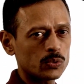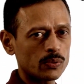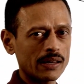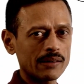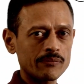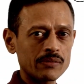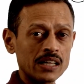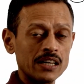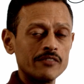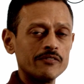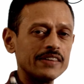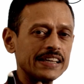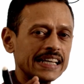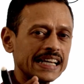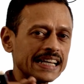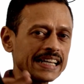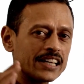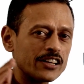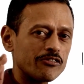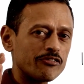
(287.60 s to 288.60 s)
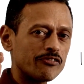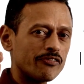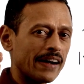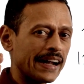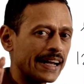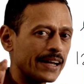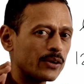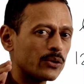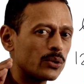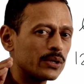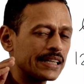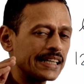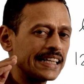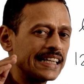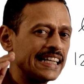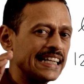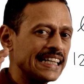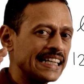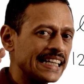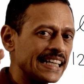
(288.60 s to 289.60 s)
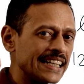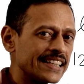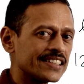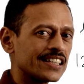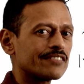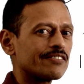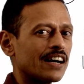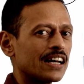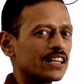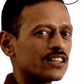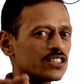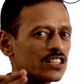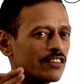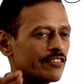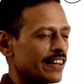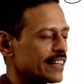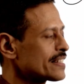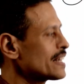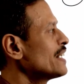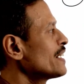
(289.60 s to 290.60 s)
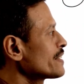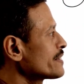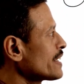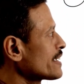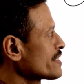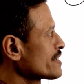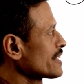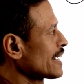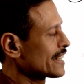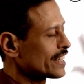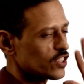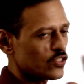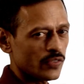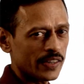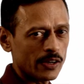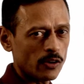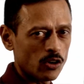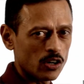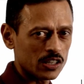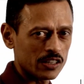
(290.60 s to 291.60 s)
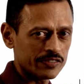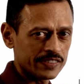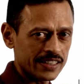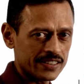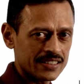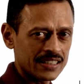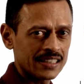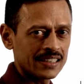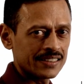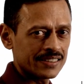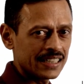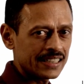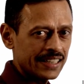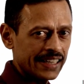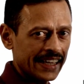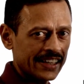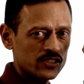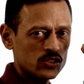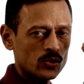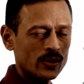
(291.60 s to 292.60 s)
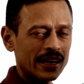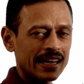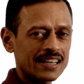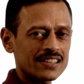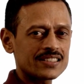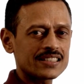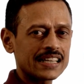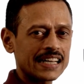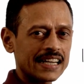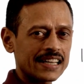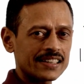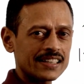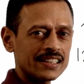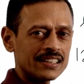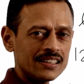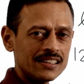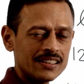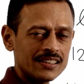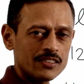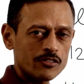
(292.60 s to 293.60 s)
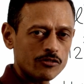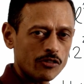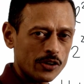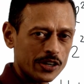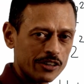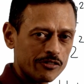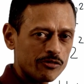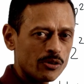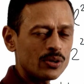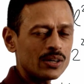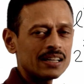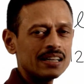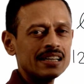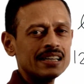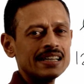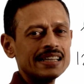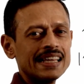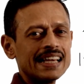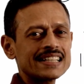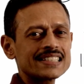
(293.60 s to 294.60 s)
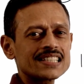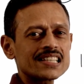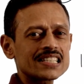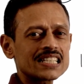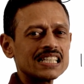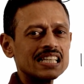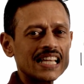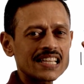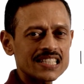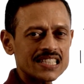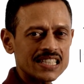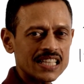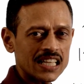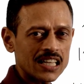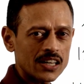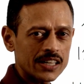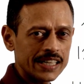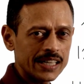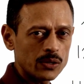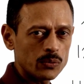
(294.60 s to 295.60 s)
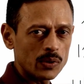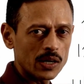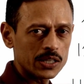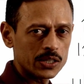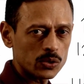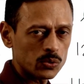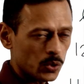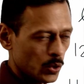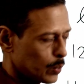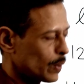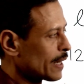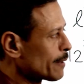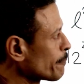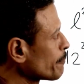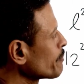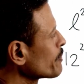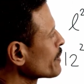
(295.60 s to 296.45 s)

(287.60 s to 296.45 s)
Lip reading: 12. We need to find out integer values of x that satisfy all of these, that x square is greater than 44, x is less than or equal to 12.